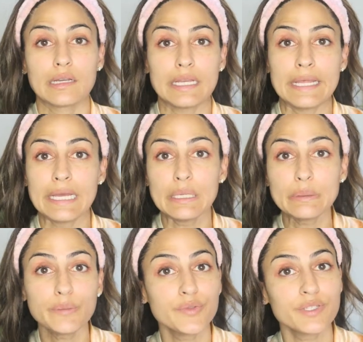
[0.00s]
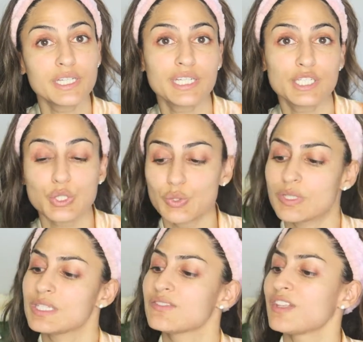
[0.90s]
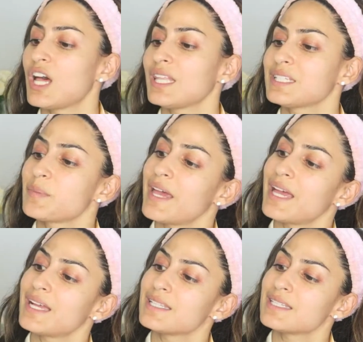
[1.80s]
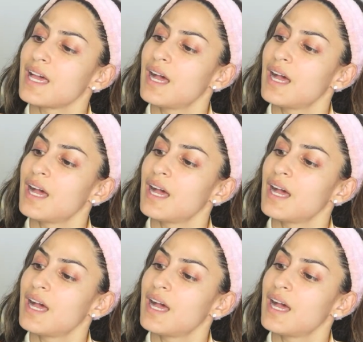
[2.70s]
All right, now we're moving on to these flawless pads.